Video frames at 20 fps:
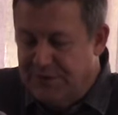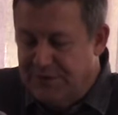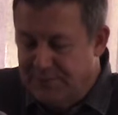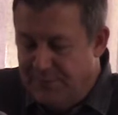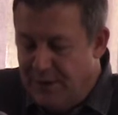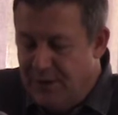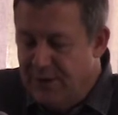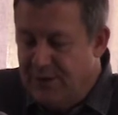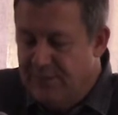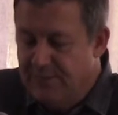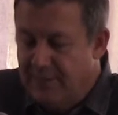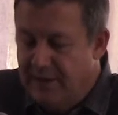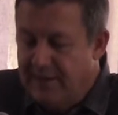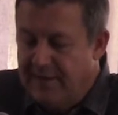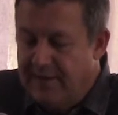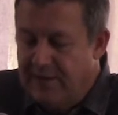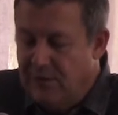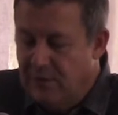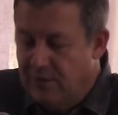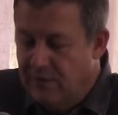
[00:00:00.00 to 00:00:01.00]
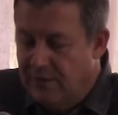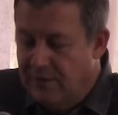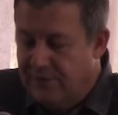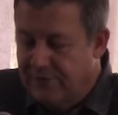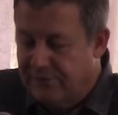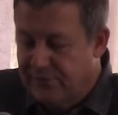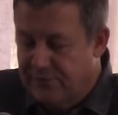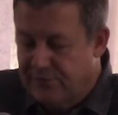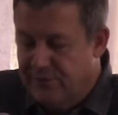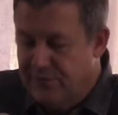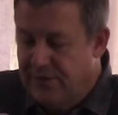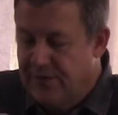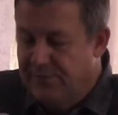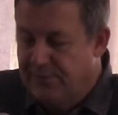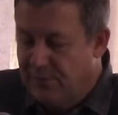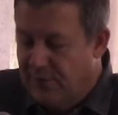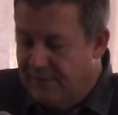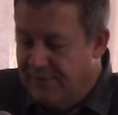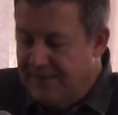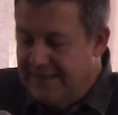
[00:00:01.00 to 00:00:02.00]
spoken by the Lord through the
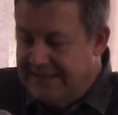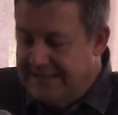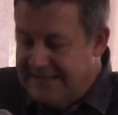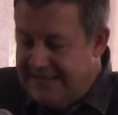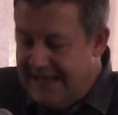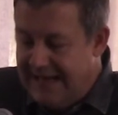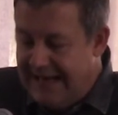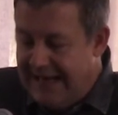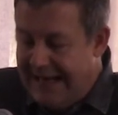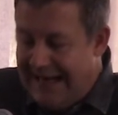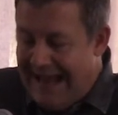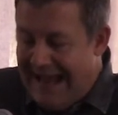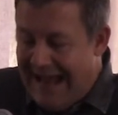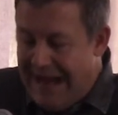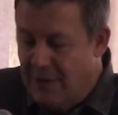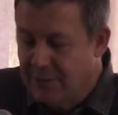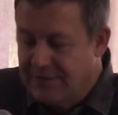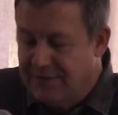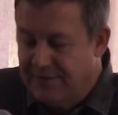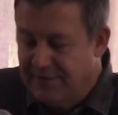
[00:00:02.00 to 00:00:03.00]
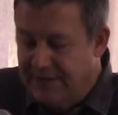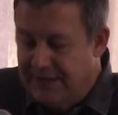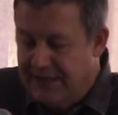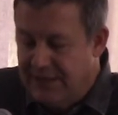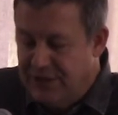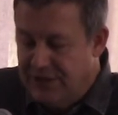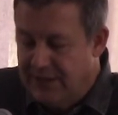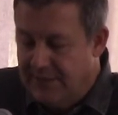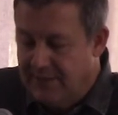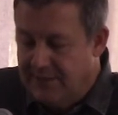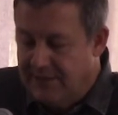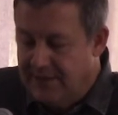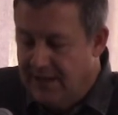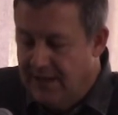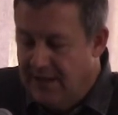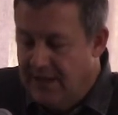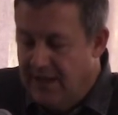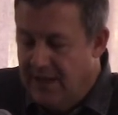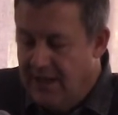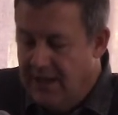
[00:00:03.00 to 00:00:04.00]
prophet, saying, Out of Egypt
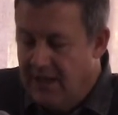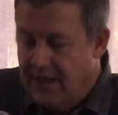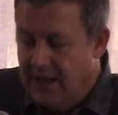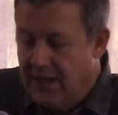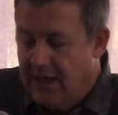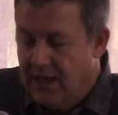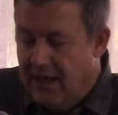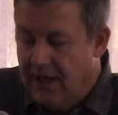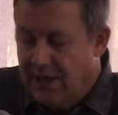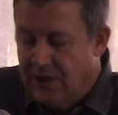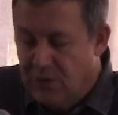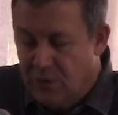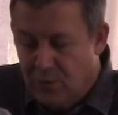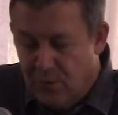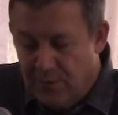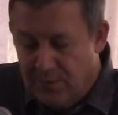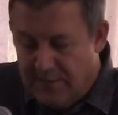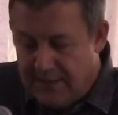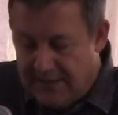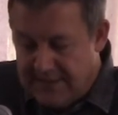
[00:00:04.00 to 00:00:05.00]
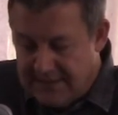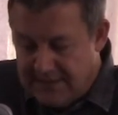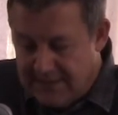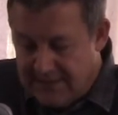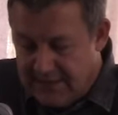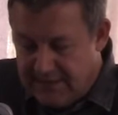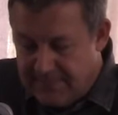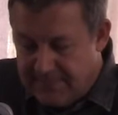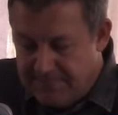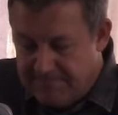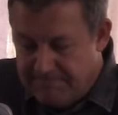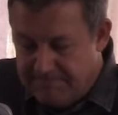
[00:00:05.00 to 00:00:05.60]
I called my son.